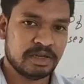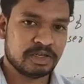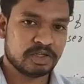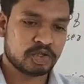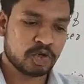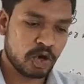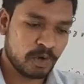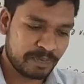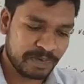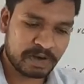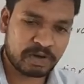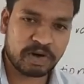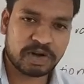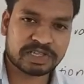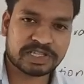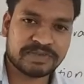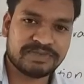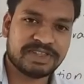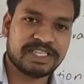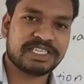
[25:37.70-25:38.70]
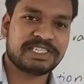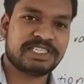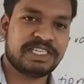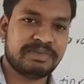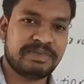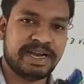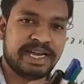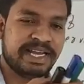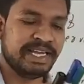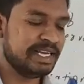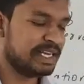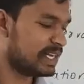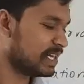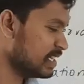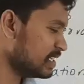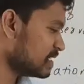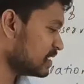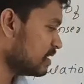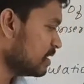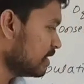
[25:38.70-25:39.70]
So because of this demand
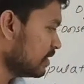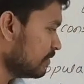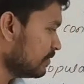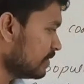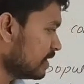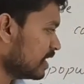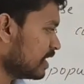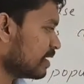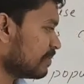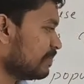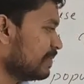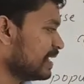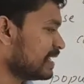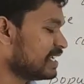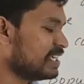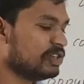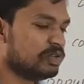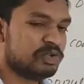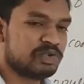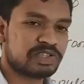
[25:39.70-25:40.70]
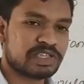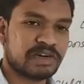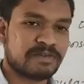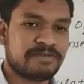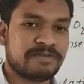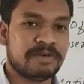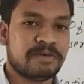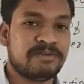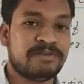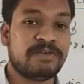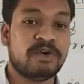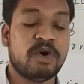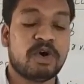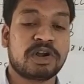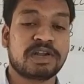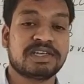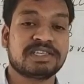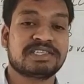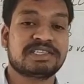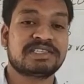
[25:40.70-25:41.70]
increase, we are making use of
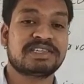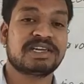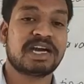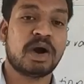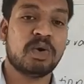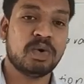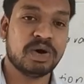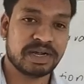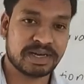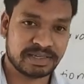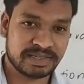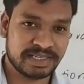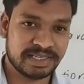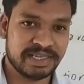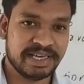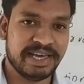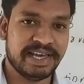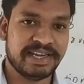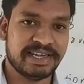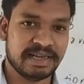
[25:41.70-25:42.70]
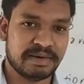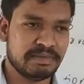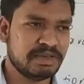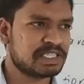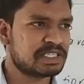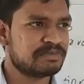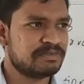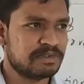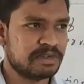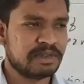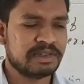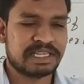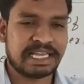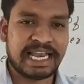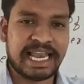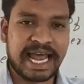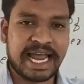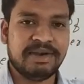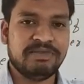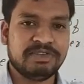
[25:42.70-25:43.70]
forest cover area, the
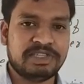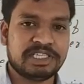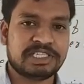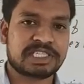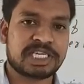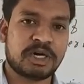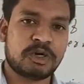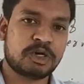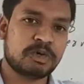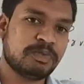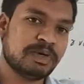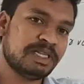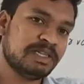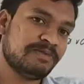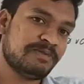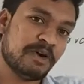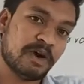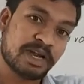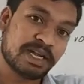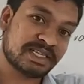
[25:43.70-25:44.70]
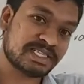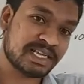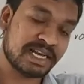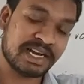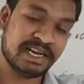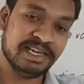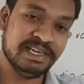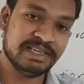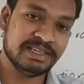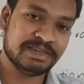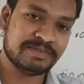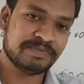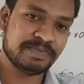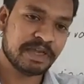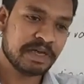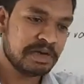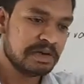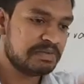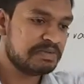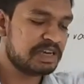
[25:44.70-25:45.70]
land which is covered by the forest
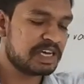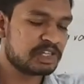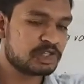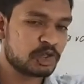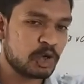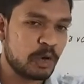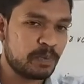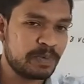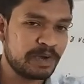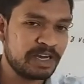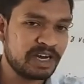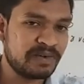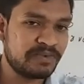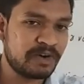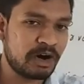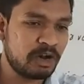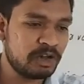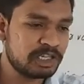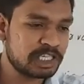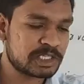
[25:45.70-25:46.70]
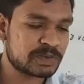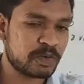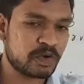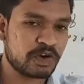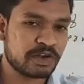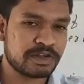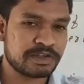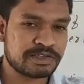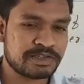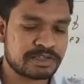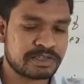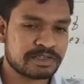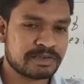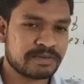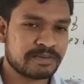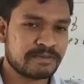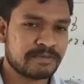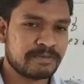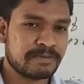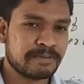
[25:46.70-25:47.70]
earlier. We are chopping off all this
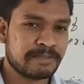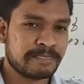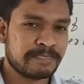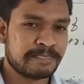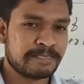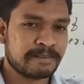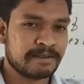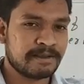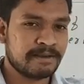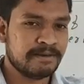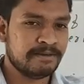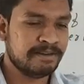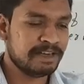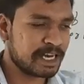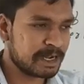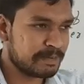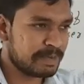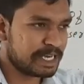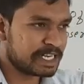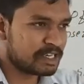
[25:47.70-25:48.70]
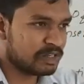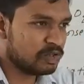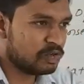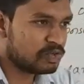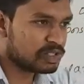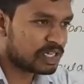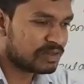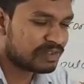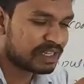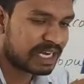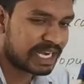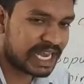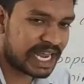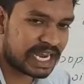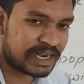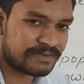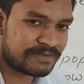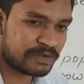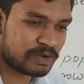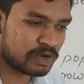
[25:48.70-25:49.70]
forest. We are making use of the
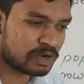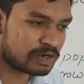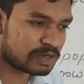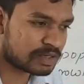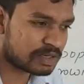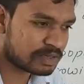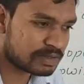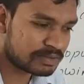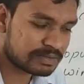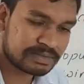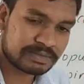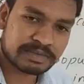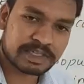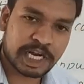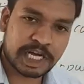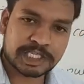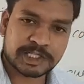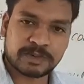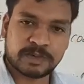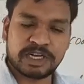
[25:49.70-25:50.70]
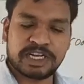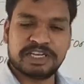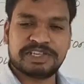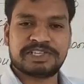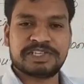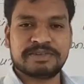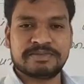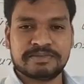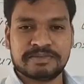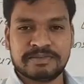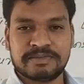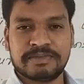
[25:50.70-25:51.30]
land for transportation,